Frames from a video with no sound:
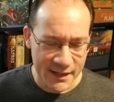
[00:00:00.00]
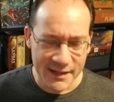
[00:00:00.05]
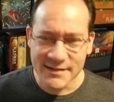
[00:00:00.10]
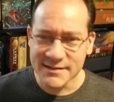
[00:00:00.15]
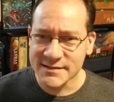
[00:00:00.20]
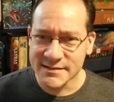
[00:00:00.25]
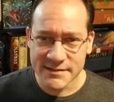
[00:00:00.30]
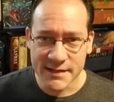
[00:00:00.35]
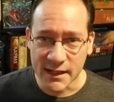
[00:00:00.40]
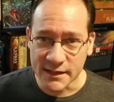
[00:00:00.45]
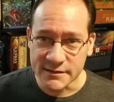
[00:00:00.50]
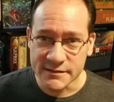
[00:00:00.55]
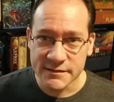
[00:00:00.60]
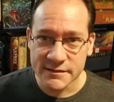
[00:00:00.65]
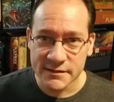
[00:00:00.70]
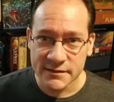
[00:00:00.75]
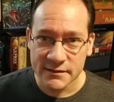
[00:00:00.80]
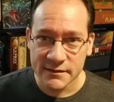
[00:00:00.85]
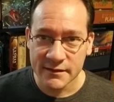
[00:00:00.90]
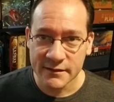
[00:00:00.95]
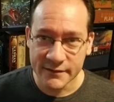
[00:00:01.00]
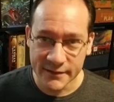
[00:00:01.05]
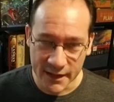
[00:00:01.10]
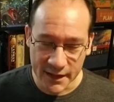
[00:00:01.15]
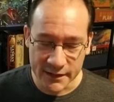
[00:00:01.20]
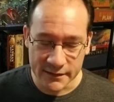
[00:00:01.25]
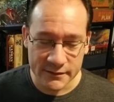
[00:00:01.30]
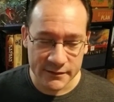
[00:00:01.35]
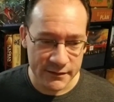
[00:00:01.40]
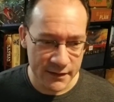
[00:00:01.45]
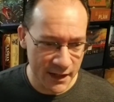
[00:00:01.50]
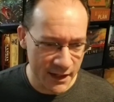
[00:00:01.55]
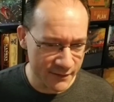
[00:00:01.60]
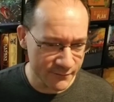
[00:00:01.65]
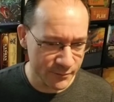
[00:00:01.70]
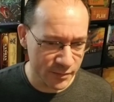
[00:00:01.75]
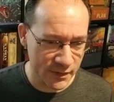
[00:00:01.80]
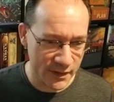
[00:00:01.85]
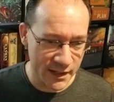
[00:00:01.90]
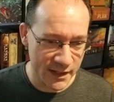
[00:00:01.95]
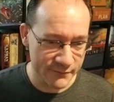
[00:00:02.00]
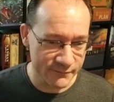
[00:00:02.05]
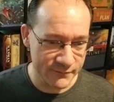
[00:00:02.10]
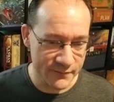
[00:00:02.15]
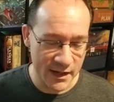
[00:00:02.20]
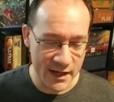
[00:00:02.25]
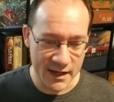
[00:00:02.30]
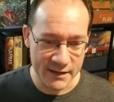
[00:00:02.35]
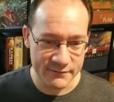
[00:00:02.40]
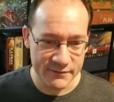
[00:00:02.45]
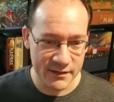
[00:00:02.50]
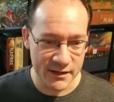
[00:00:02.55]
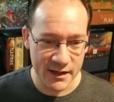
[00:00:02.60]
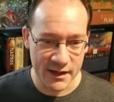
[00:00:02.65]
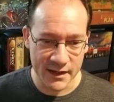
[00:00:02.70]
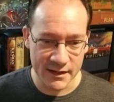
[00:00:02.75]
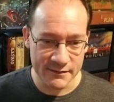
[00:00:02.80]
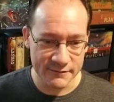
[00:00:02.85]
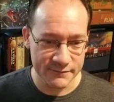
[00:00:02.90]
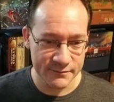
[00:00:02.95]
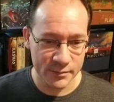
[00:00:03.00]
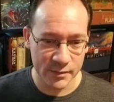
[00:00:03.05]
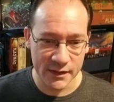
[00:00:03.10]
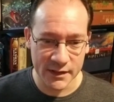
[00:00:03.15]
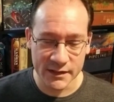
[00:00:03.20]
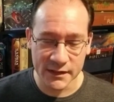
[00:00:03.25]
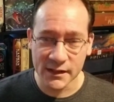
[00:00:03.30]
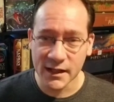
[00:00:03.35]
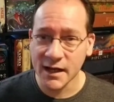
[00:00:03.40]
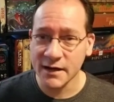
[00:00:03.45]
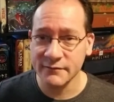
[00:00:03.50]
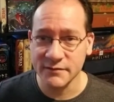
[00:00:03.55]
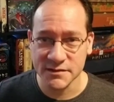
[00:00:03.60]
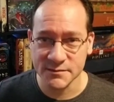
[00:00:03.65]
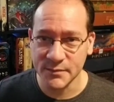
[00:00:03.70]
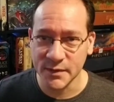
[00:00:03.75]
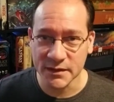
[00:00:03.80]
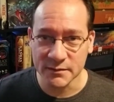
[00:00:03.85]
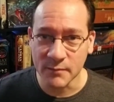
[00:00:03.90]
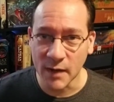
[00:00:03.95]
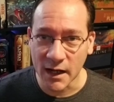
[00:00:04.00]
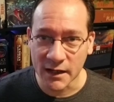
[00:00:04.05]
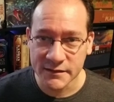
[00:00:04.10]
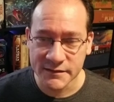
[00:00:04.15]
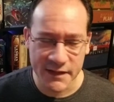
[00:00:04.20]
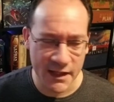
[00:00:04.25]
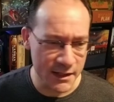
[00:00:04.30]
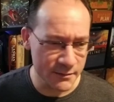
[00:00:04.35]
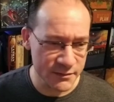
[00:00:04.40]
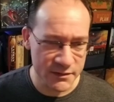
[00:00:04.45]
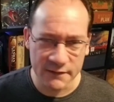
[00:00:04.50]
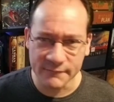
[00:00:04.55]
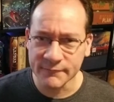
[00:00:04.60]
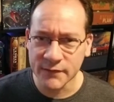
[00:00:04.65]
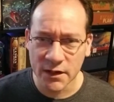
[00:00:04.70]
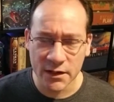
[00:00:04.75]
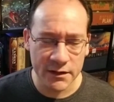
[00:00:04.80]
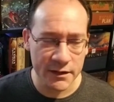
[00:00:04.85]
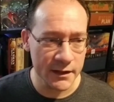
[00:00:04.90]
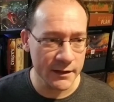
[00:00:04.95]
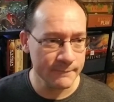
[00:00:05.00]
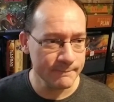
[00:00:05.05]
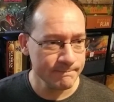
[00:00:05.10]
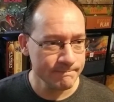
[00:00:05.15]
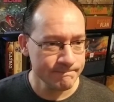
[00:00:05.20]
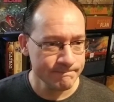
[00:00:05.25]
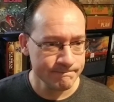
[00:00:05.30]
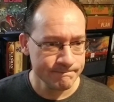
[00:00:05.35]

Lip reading: And since then, I've played a lot of his big box games: Caverna,